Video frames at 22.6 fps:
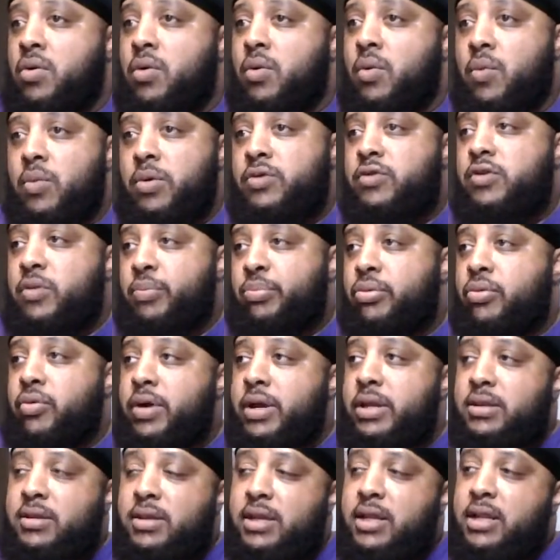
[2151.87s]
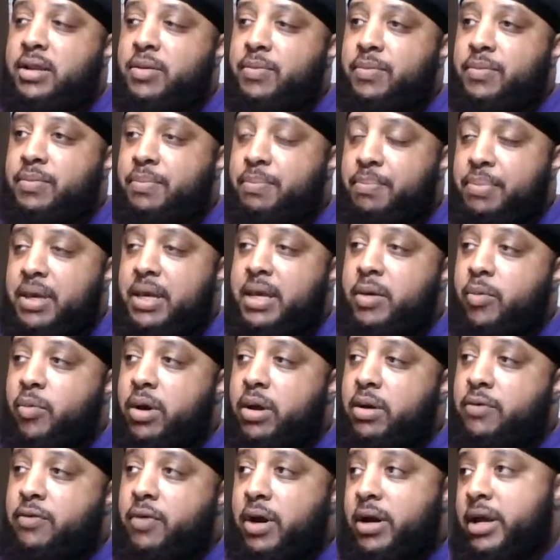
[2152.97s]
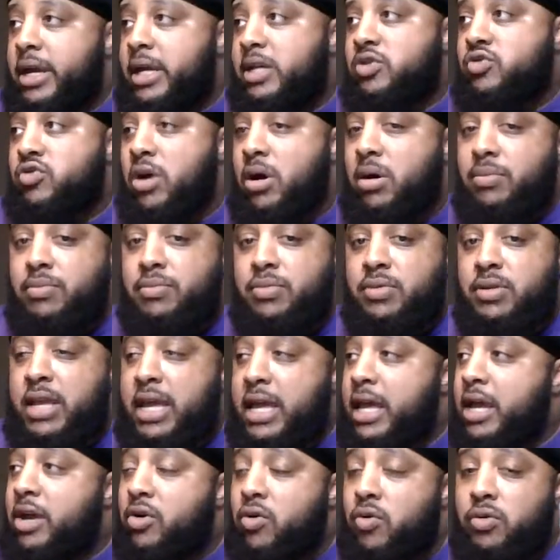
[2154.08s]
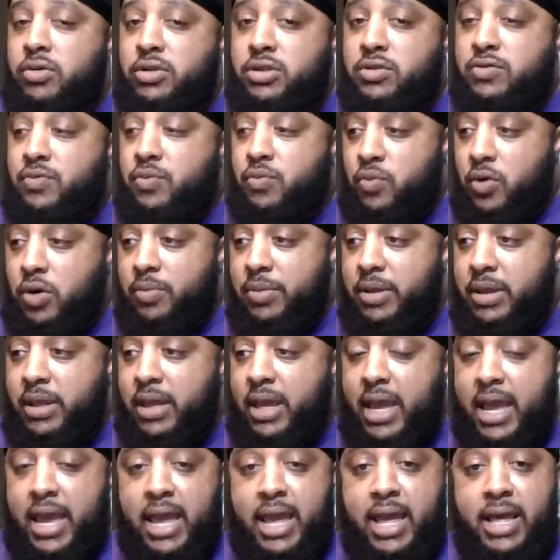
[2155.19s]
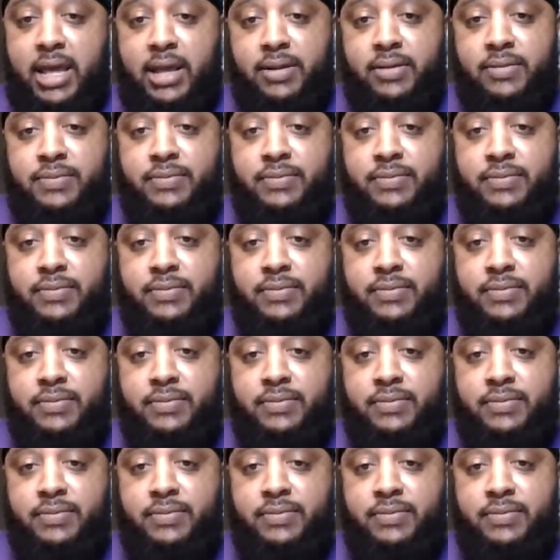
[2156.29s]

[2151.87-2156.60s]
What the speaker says: what's the point being with, drop dead gorgeous woman and